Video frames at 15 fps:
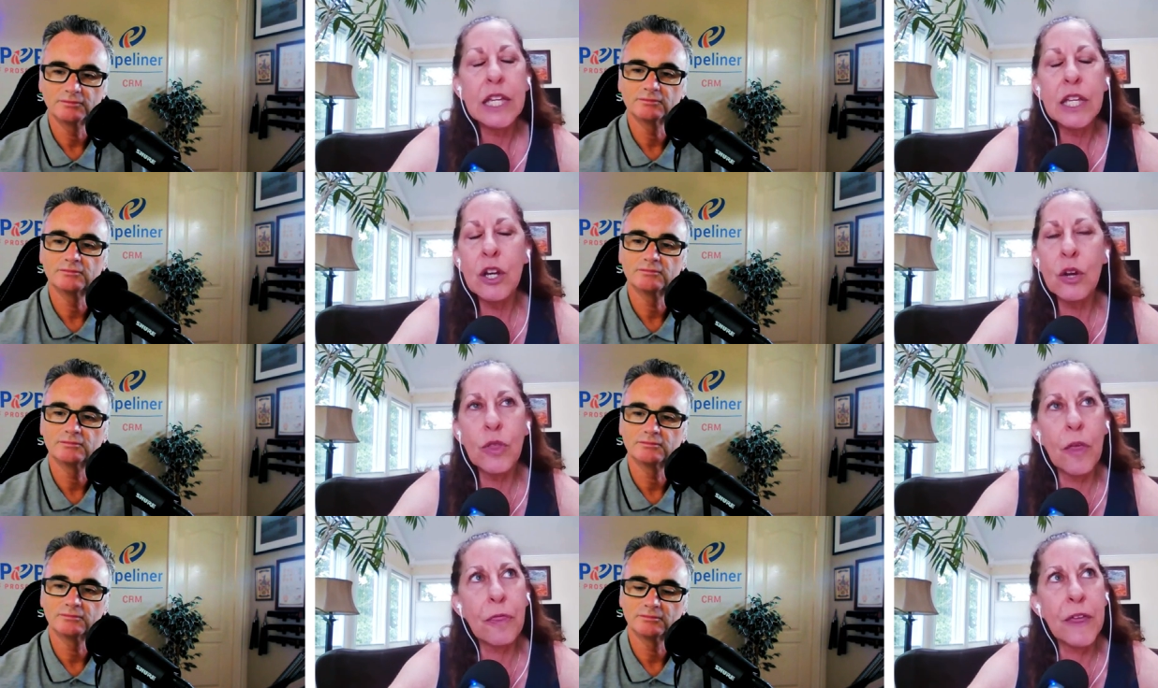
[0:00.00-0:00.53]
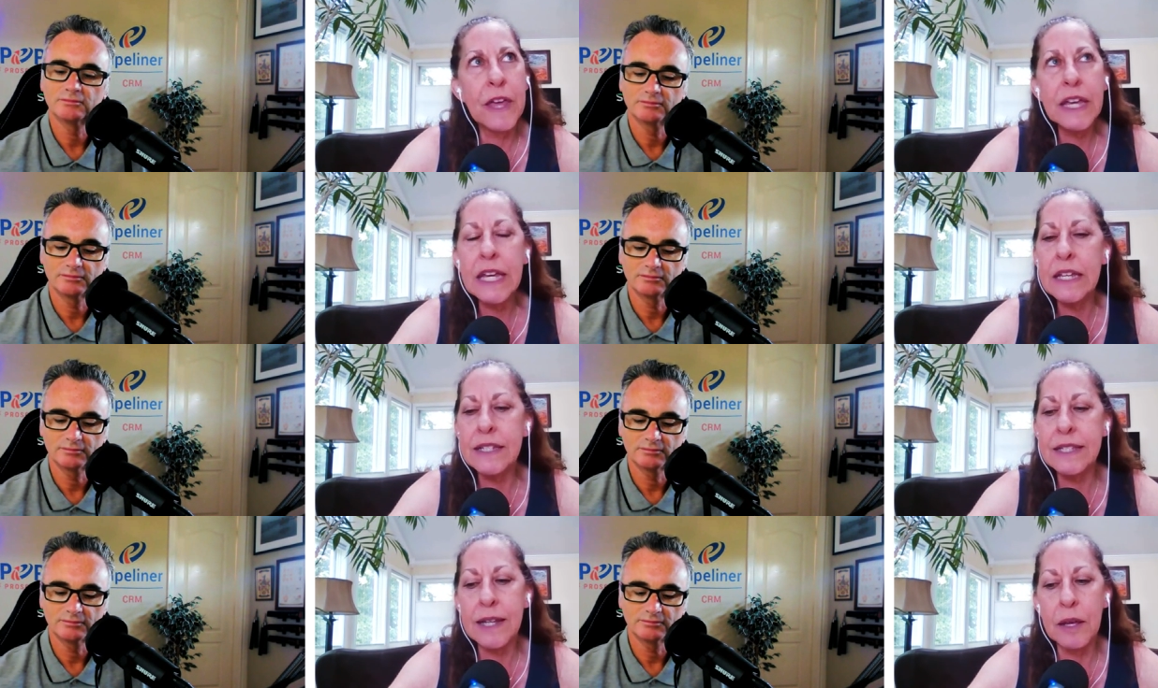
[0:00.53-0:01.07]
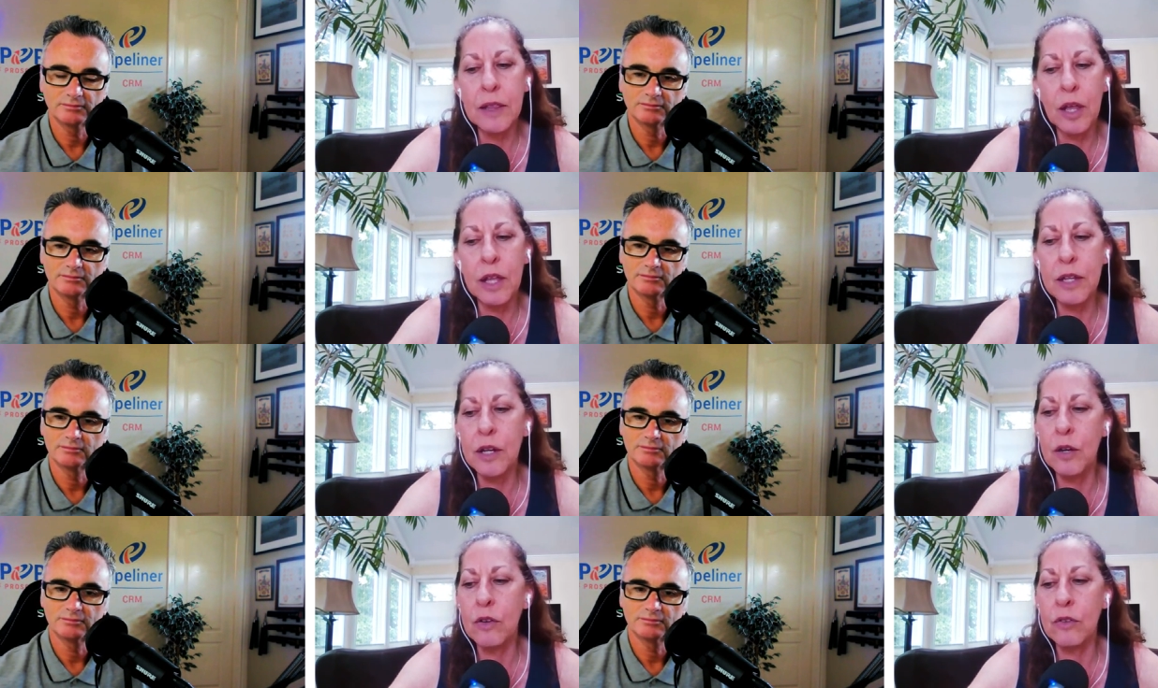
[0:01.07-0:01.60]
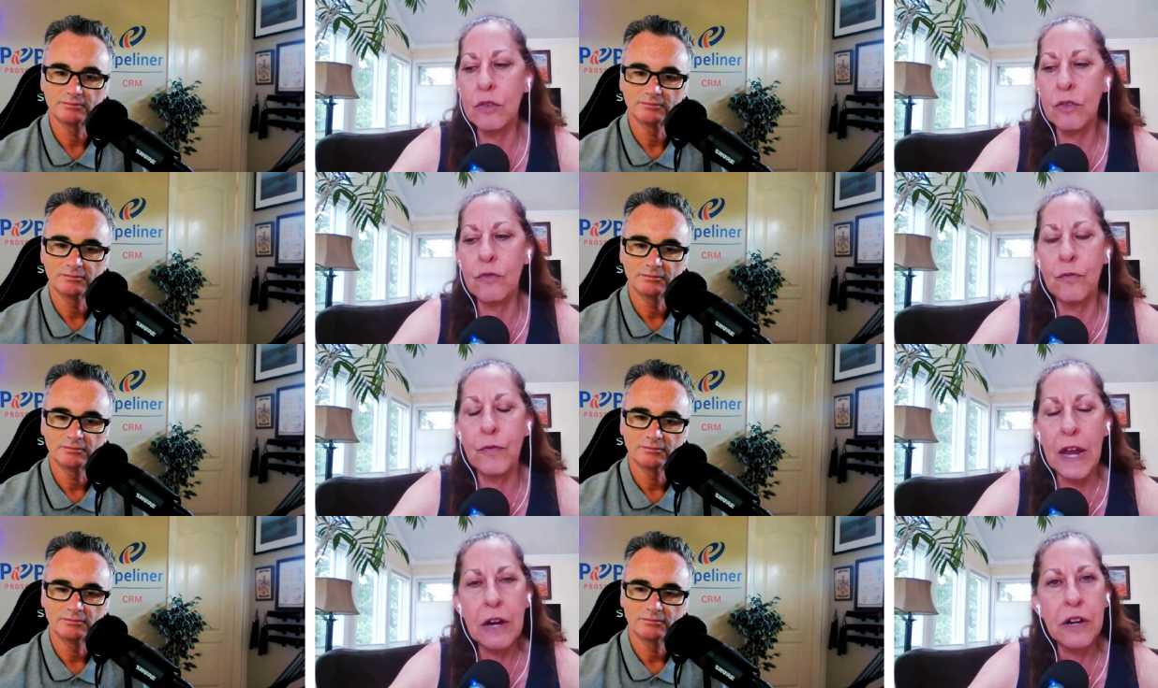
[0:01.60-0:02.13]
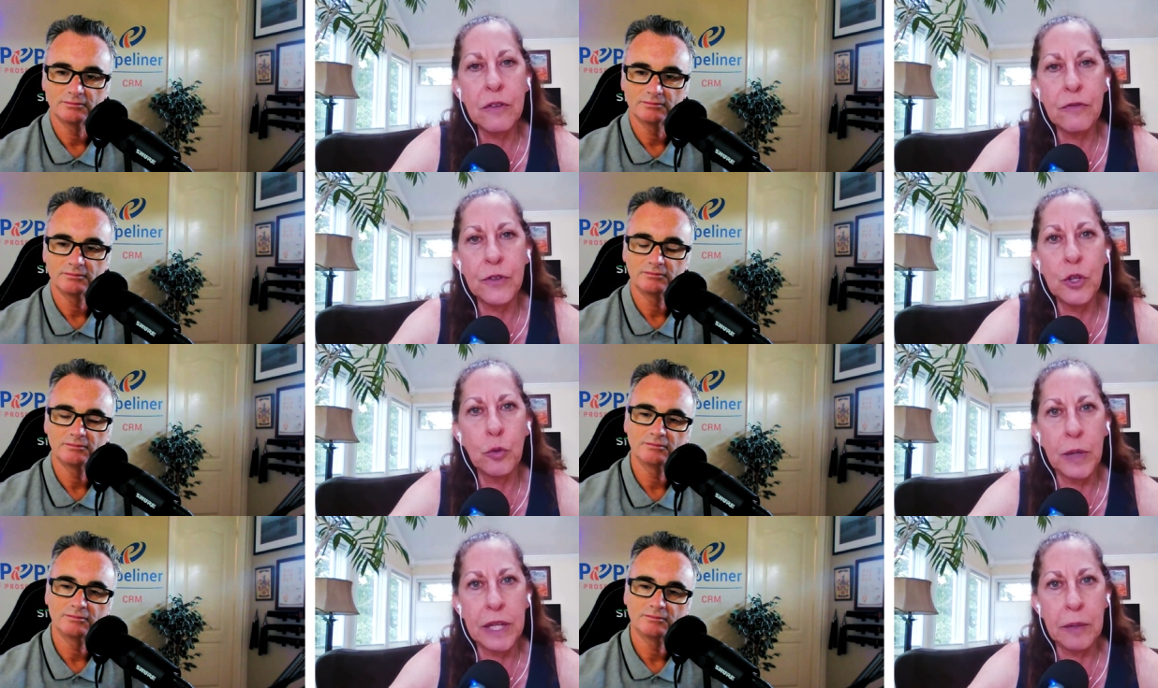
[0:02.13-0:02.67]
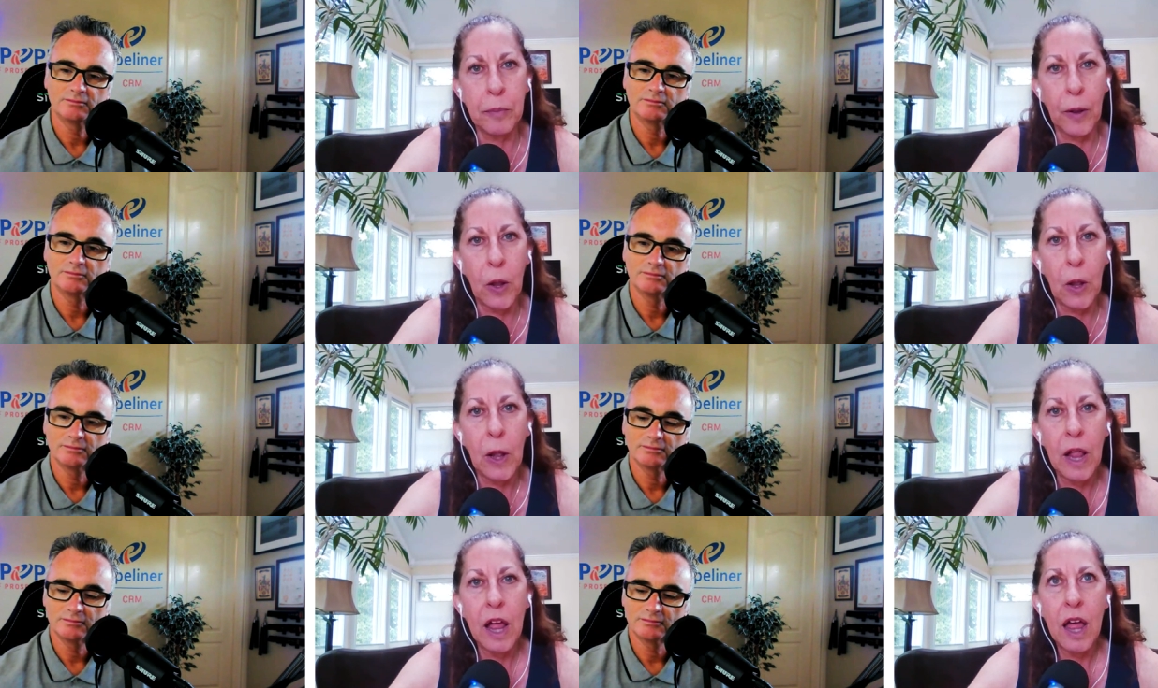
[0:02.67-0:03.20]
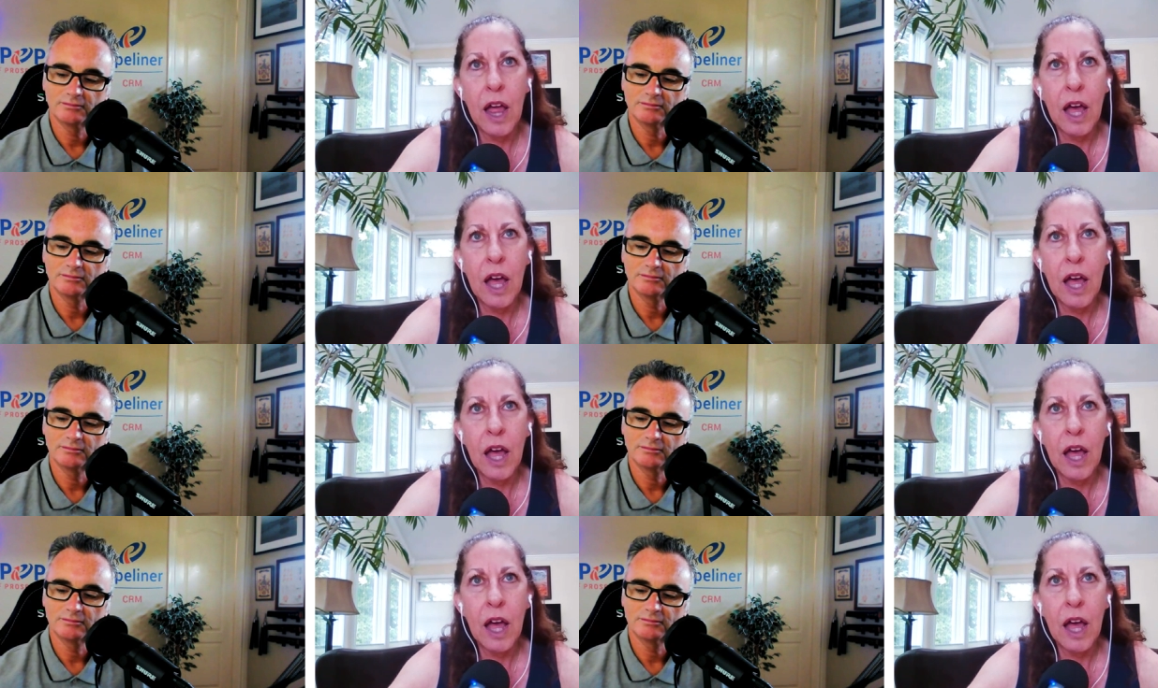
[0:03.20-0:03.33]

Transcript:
Speaker 1: You know, the thing is, eh, very few people